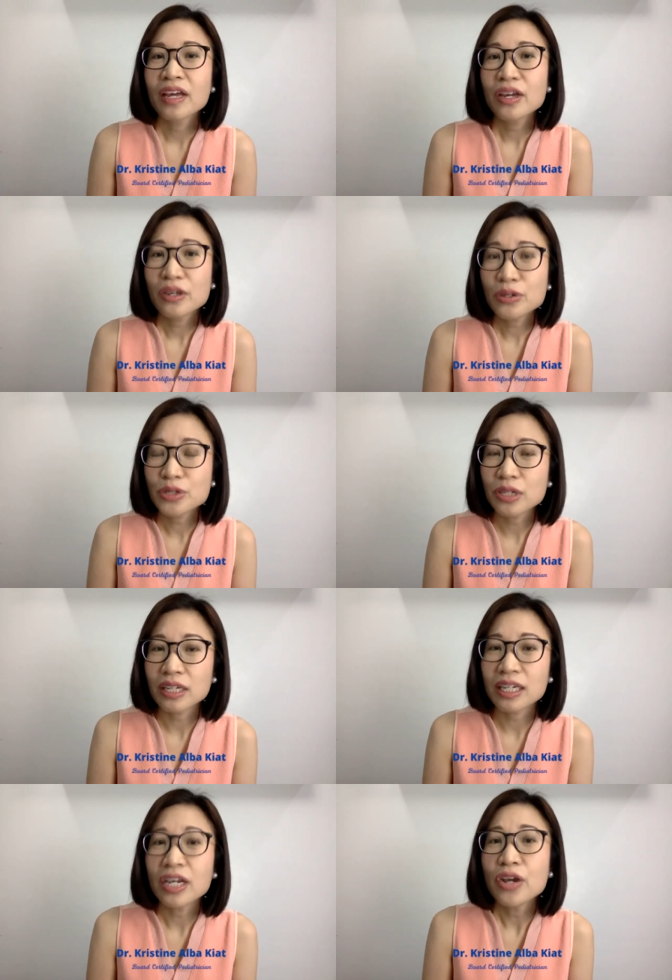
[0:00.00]

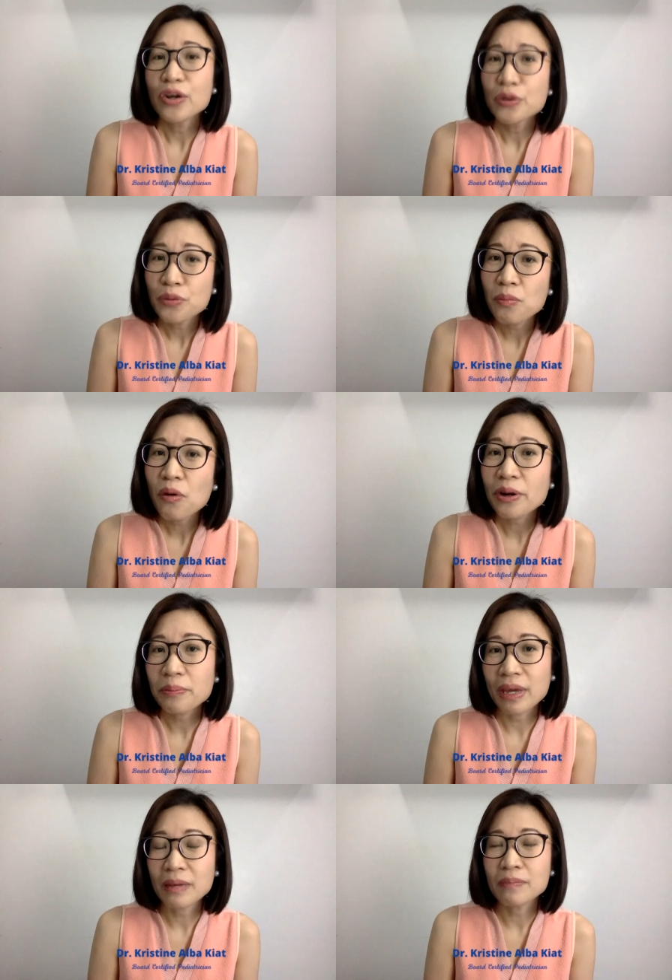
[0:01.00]
Usually, newborn
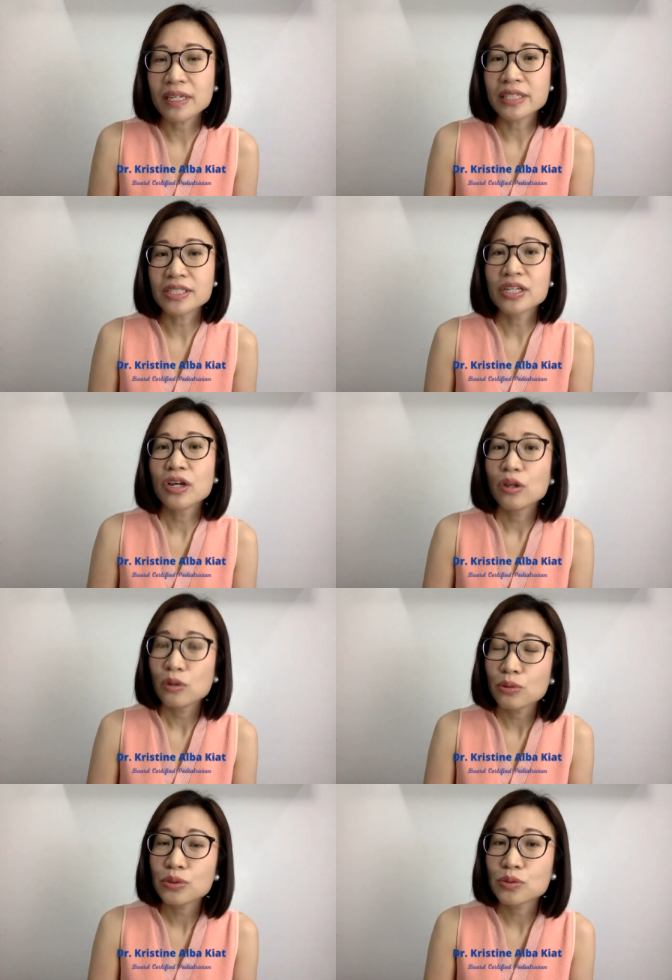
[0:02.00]
babies
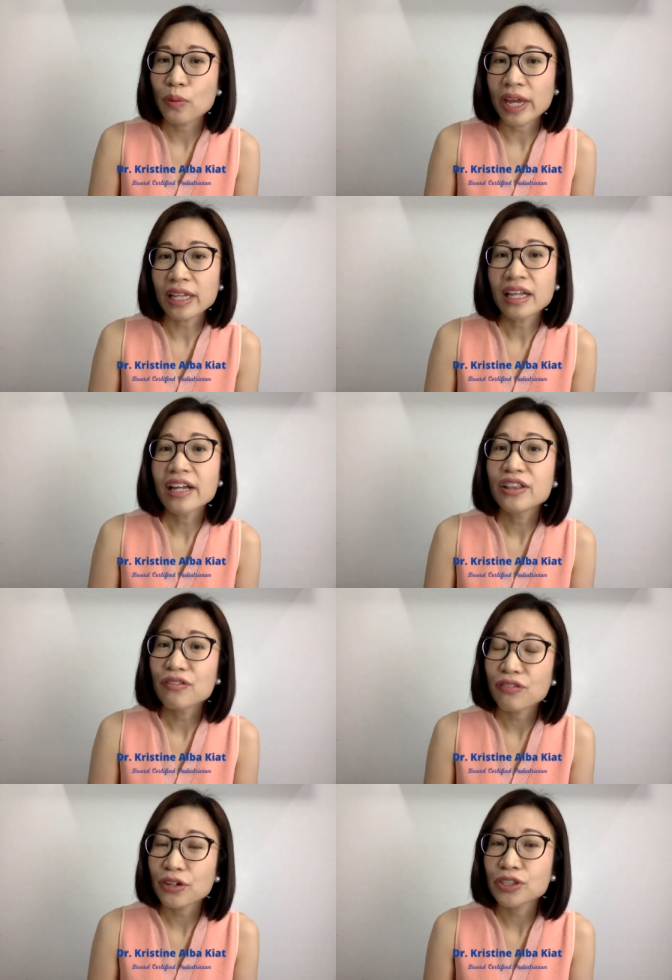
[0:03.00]
lose weight the
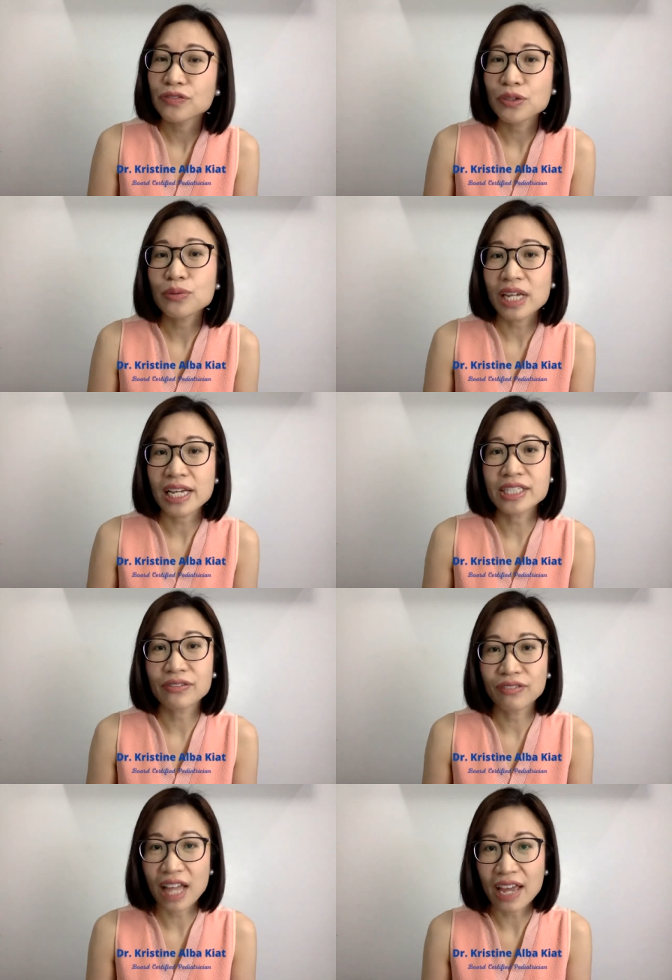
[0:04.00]
first few days
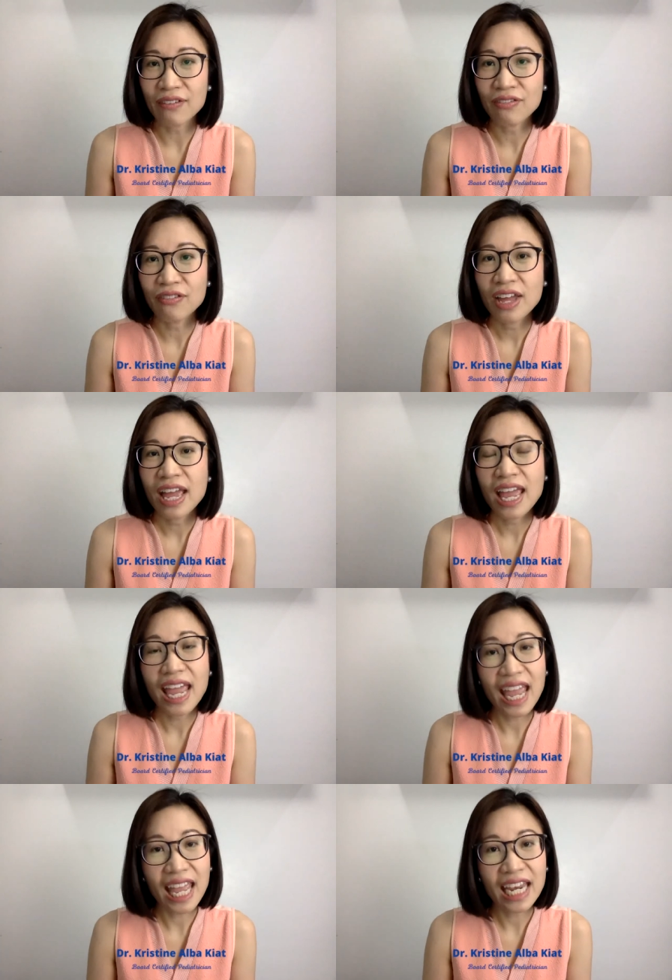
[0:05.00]
of life
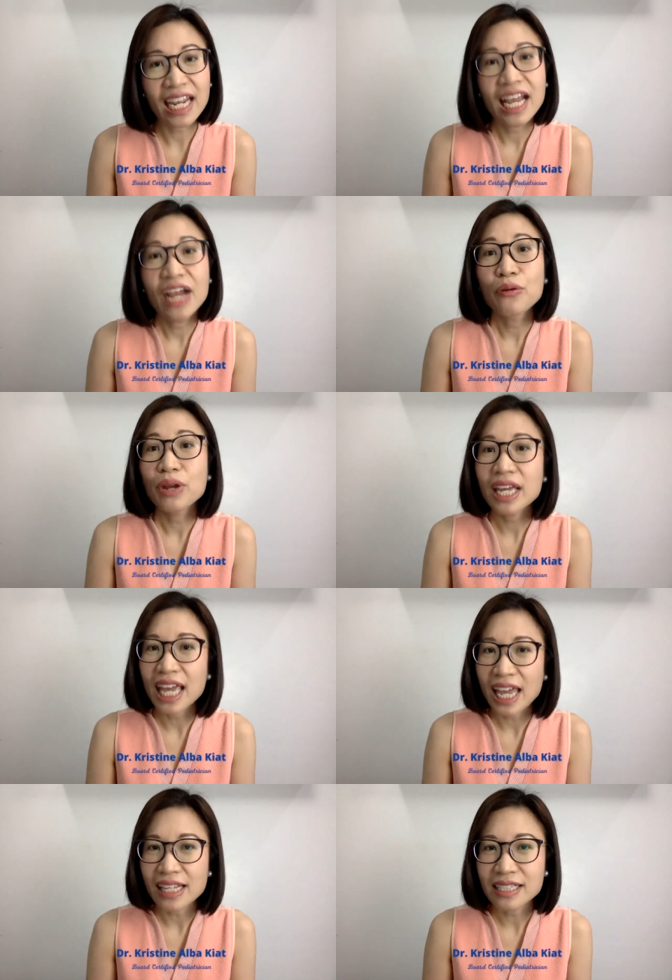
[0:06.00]
and
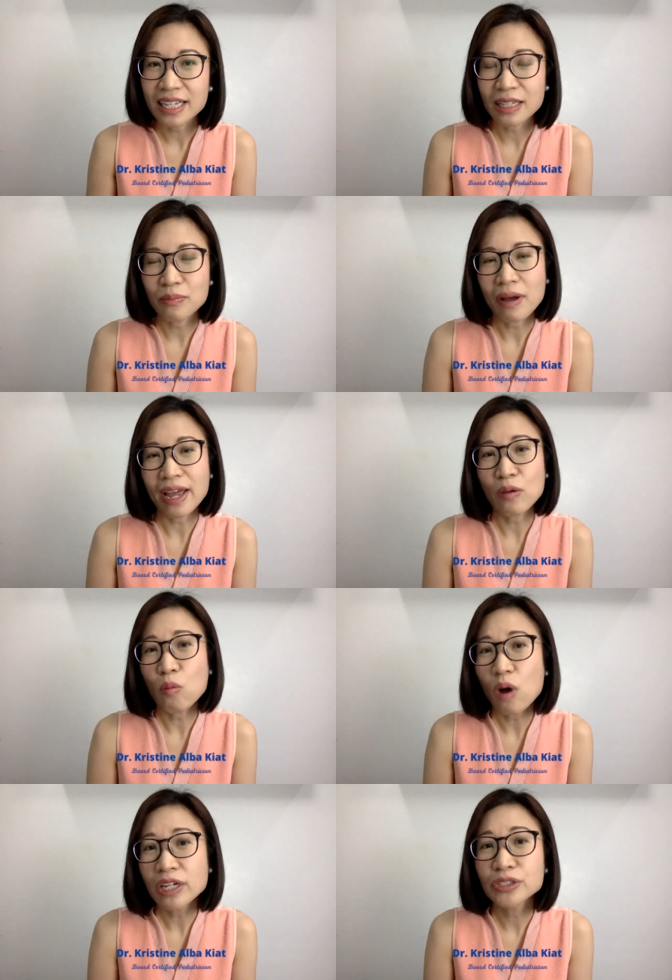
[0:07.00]
regains it by
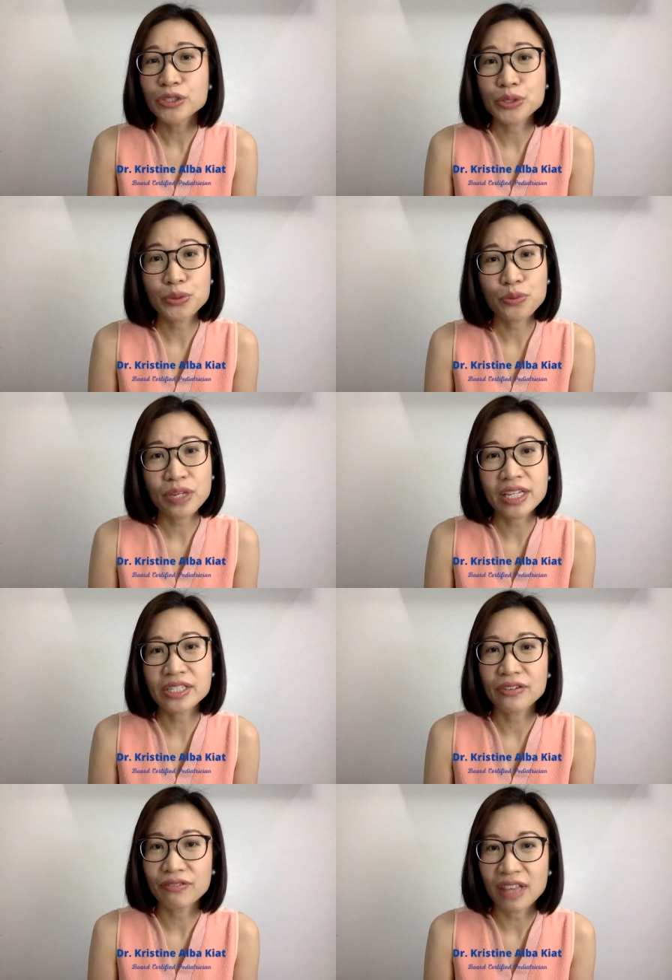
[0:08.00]
1 to 2
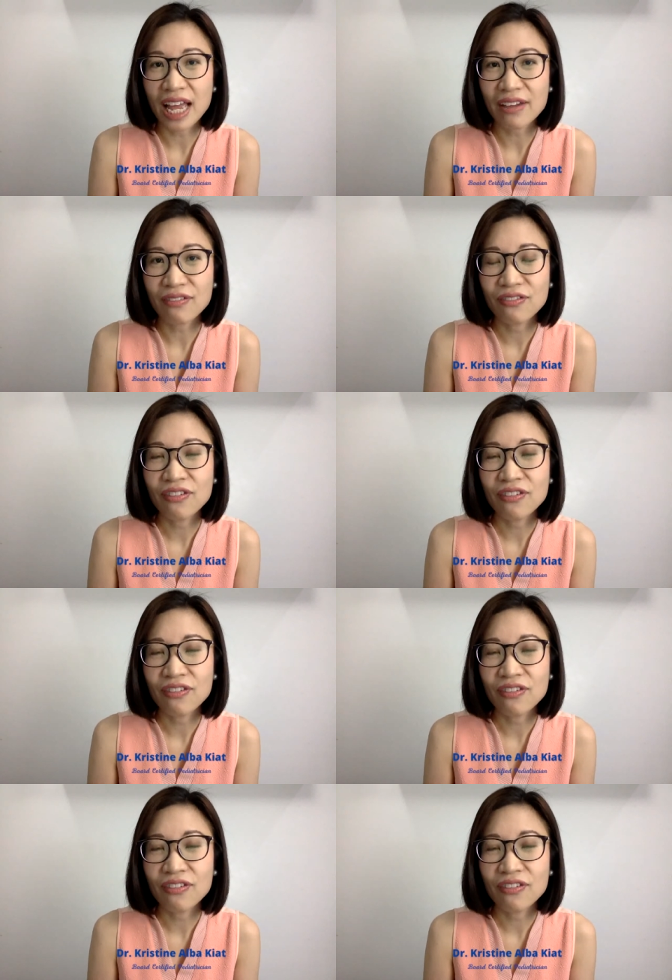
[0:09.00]
weeks of life